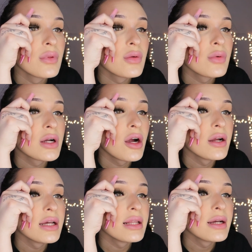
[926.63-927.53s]

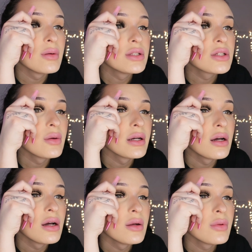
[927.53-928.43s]
regarding like what's going
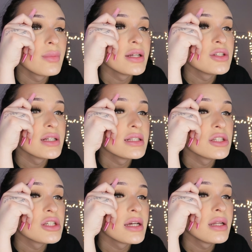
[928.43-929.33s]
on with my
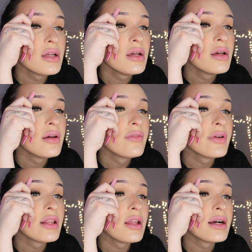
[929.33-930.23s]
transition.
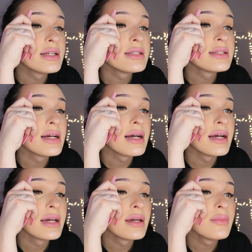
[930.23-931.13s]
For the longest
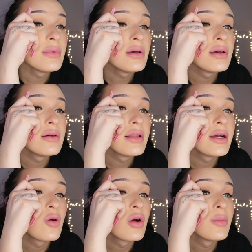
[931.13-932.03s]
time,
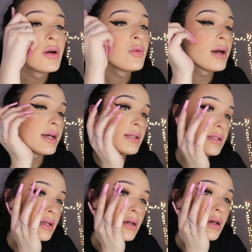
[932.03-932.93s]
like hormone
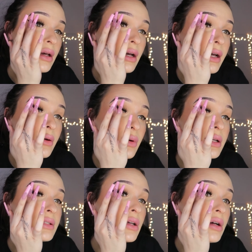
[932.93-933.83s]
wise, I
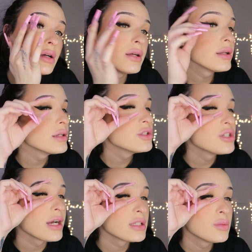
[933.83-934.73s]
was on
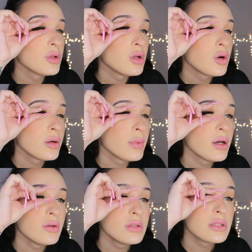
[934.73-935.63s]
injectable
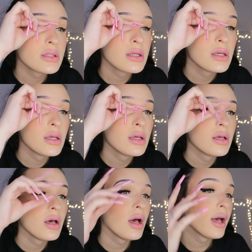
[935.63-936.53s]
hormones,
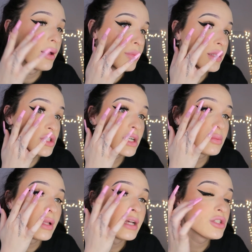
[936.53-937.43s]

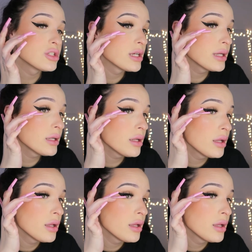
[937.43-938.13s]
injectable estrogen,